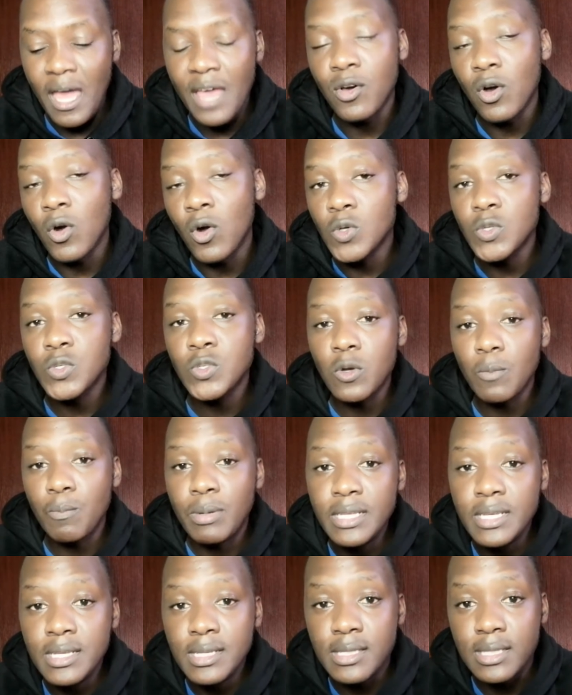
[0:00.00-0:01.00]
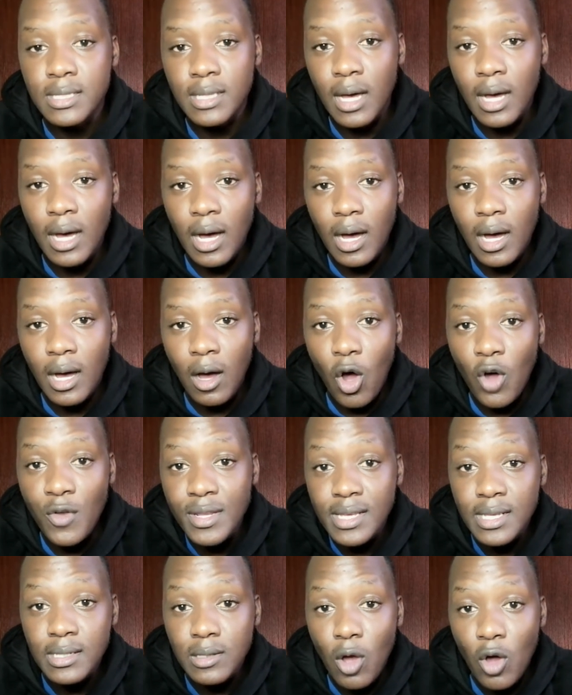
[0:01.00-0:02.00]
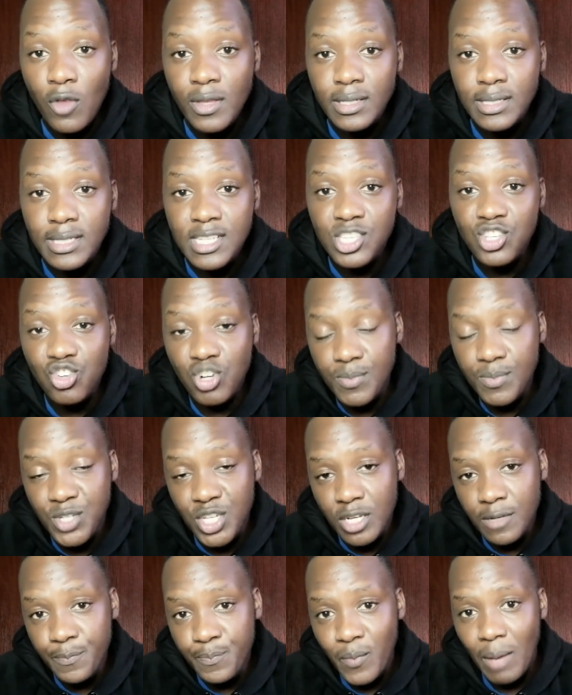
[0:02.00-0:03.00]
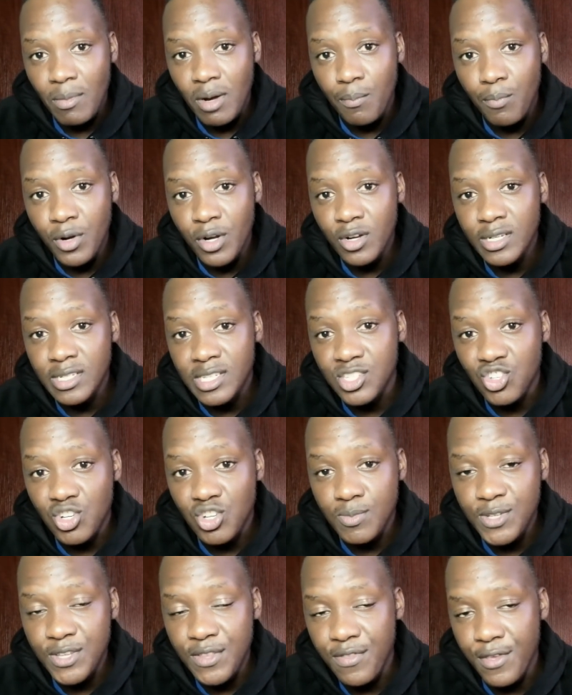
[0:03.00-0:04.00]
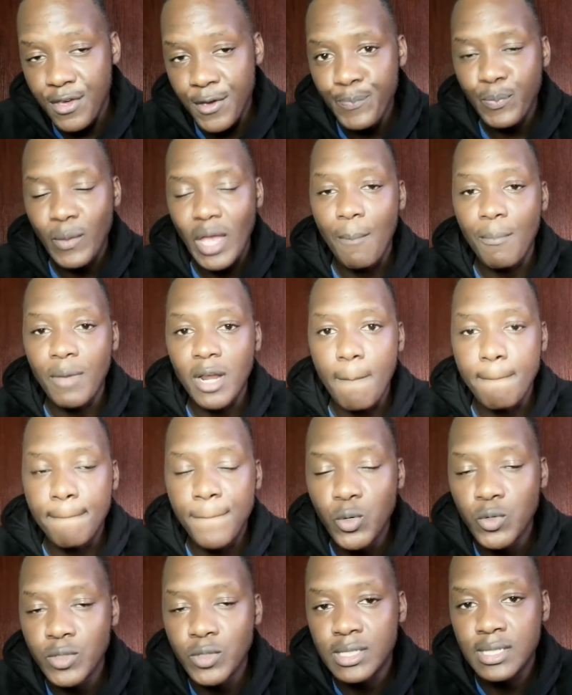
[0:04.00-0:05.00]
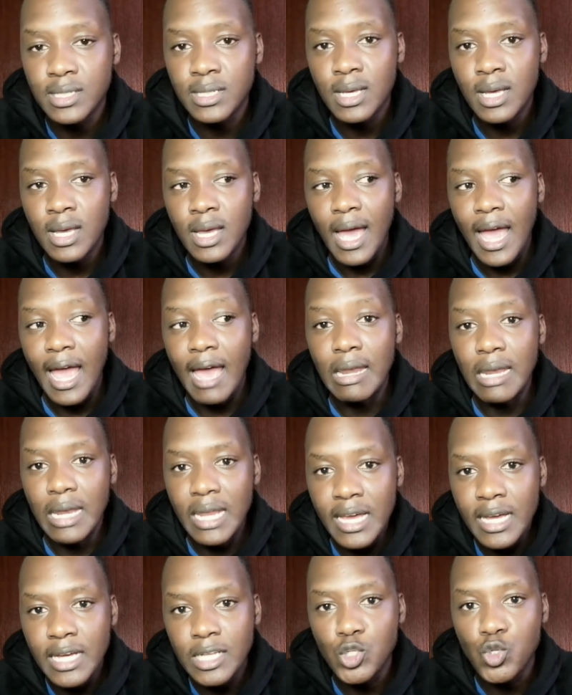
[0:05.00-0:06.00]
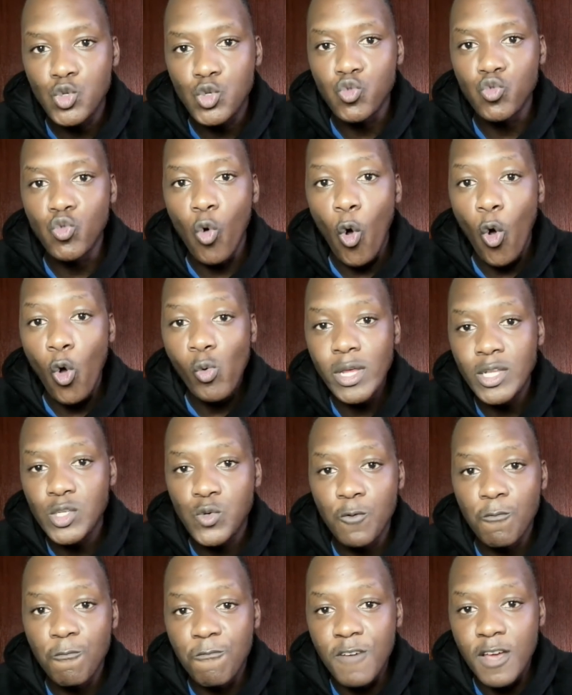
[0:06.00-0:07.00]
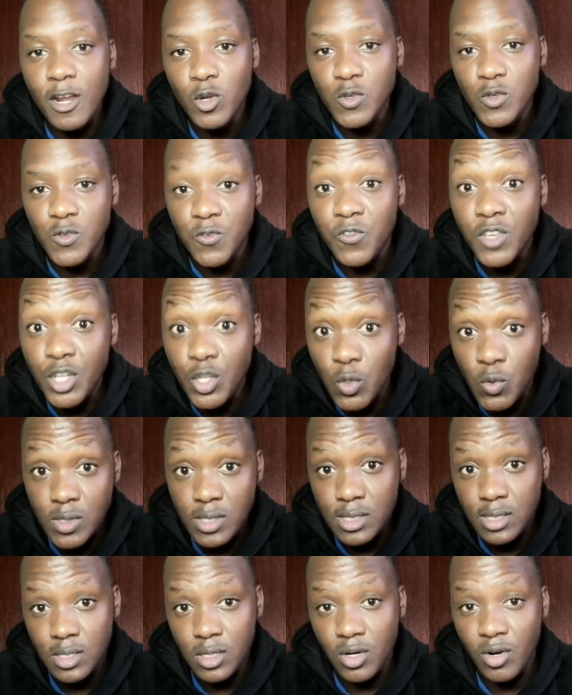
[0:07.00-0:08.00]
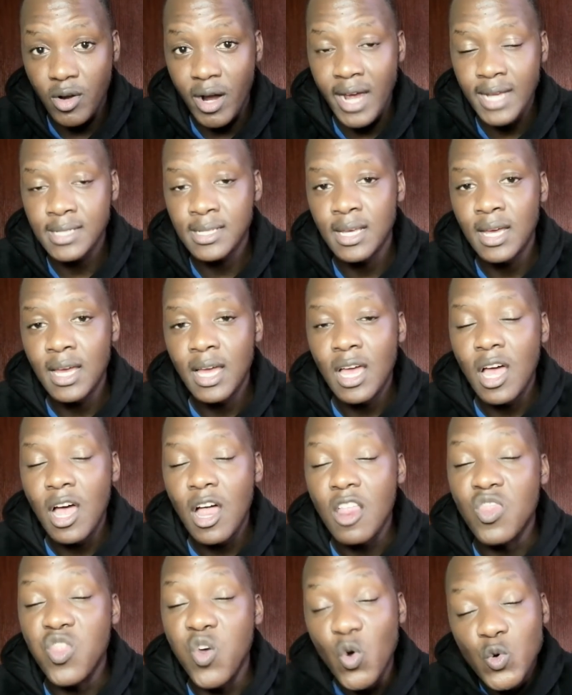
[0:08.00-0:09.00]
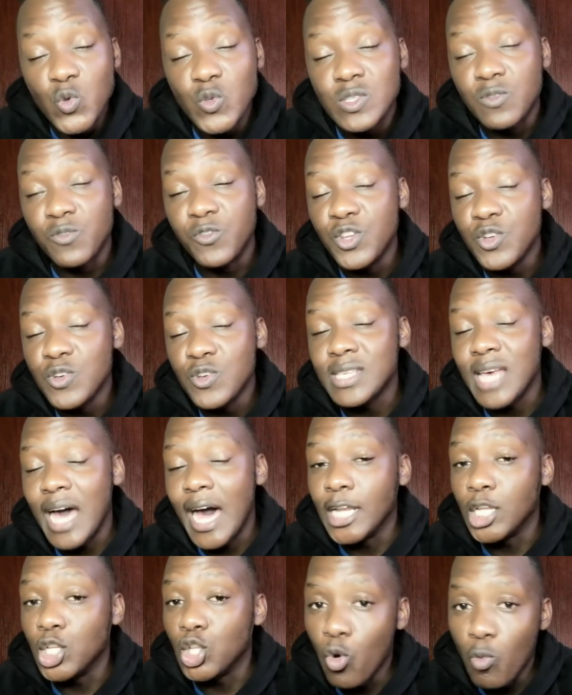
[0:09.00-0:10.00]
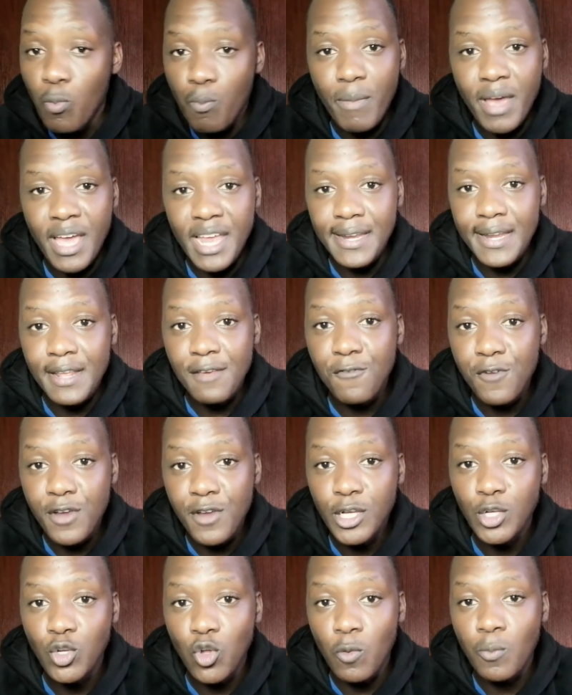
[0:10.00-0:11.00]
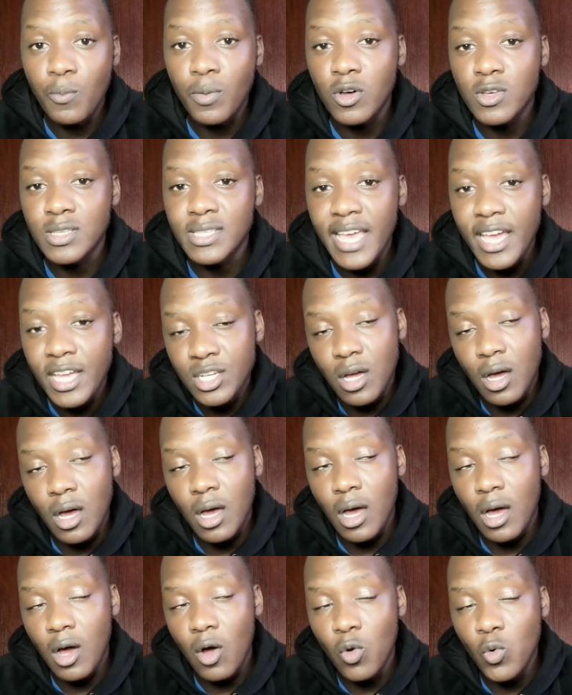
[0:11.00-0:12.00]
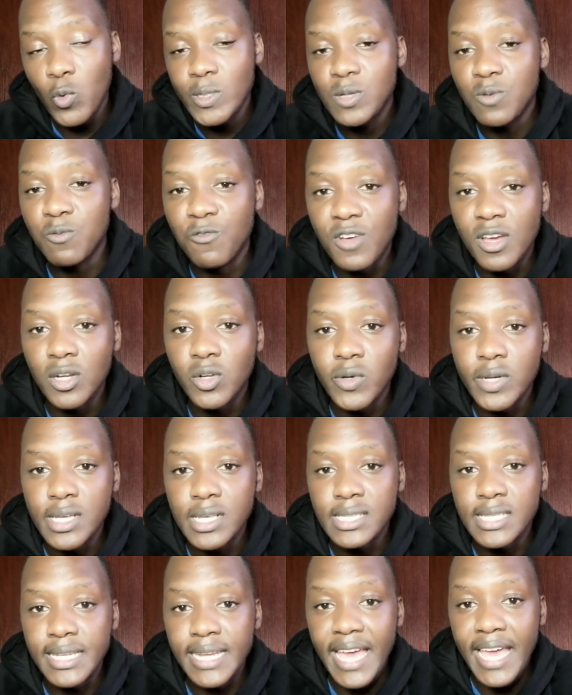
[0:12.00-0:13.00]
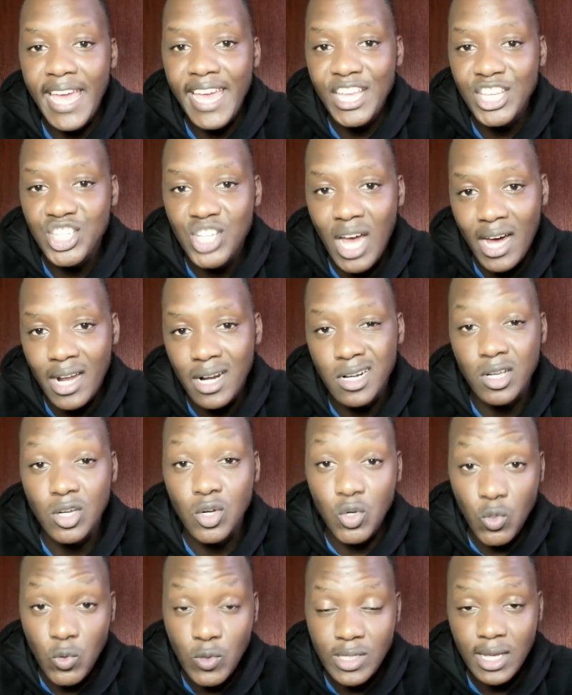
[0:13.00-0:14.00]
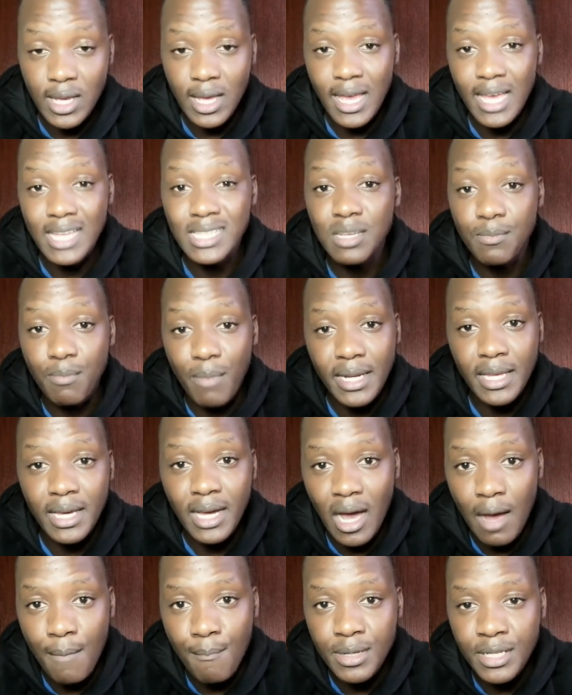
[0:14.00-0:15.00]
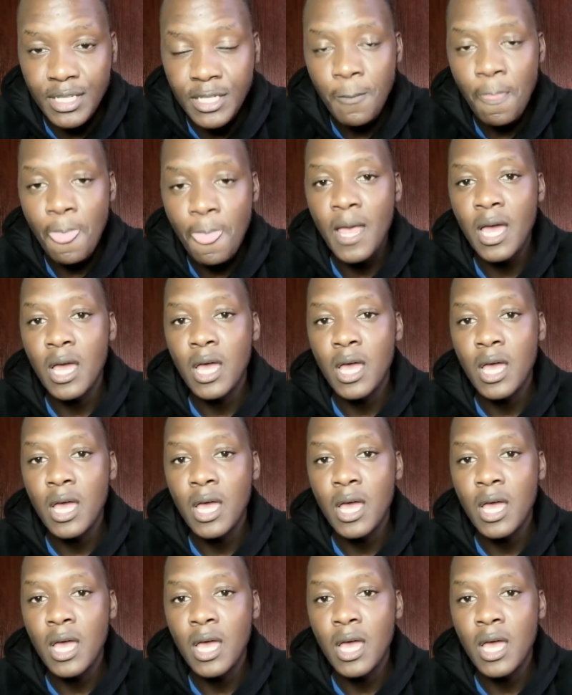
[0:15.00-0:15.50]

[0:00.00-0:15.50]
And also please, on the description, I'm gonna put on a description there, I'm gonna put a link to Oluwethu Mvelo's videos. Alright, those videos are dope, man. They're very dope because Oluwethu Mvelo is an HR recruiter at a mining company.